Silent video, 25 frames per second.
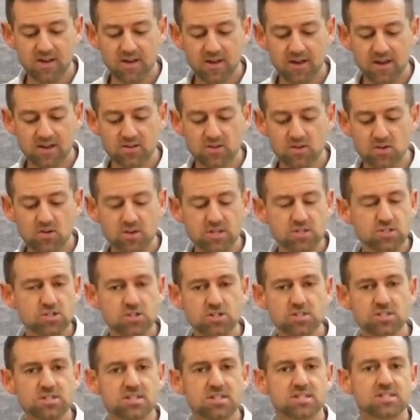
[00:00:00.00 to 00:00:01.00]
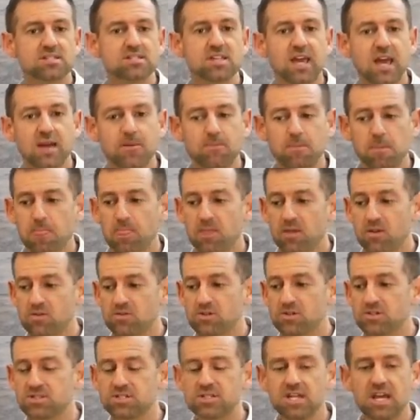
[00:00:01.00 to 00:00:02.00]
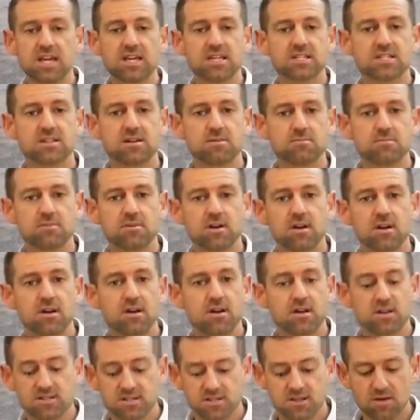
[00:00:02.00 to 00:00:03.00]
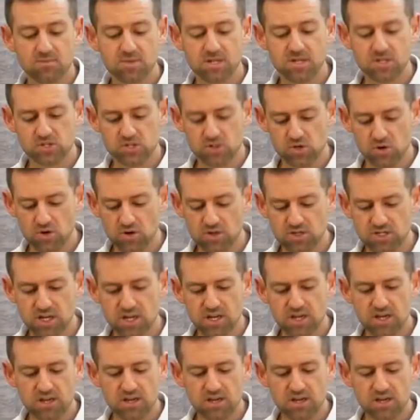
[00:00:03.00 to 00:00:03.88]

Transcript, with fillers: Uh, so it's just the same. You just take some some dessert.